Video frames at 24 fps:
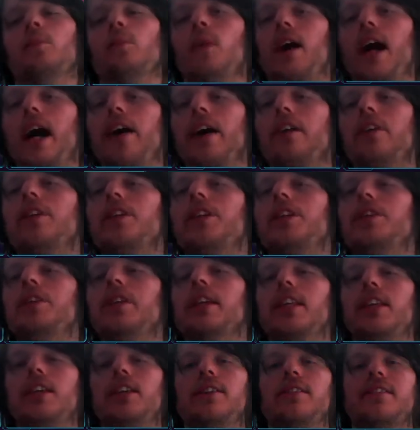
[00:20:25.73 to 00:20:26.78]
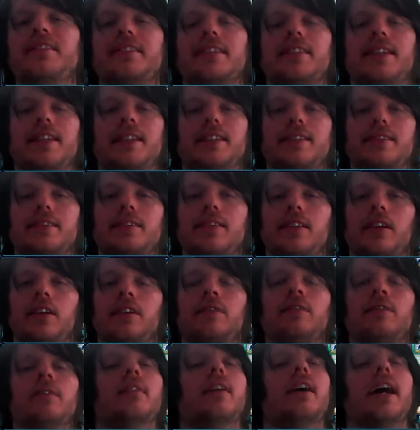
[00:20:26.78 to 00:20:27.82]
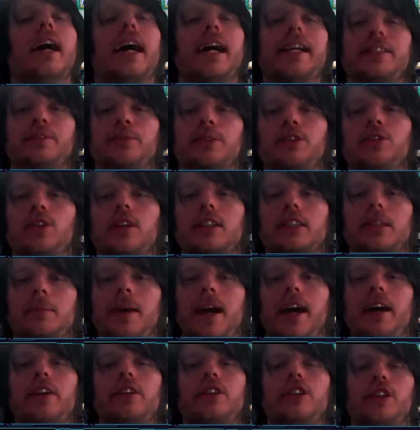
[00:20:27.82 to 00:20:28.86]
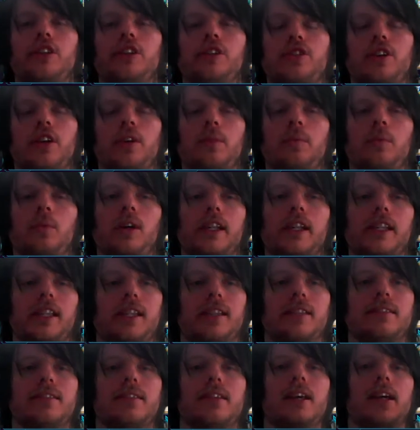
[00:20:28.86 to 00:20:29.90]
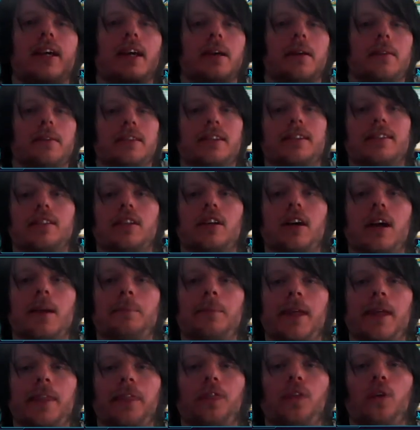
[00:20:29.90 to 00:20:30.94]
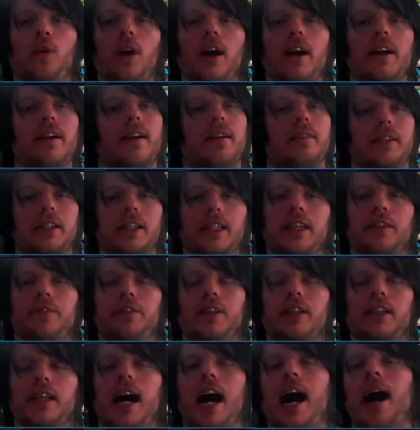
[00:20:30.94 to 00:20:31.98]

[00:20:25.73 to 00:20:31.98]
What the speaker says: how are you going to use these? So, as we talked about, your turn 1 is discard Bethor. I'm going to give you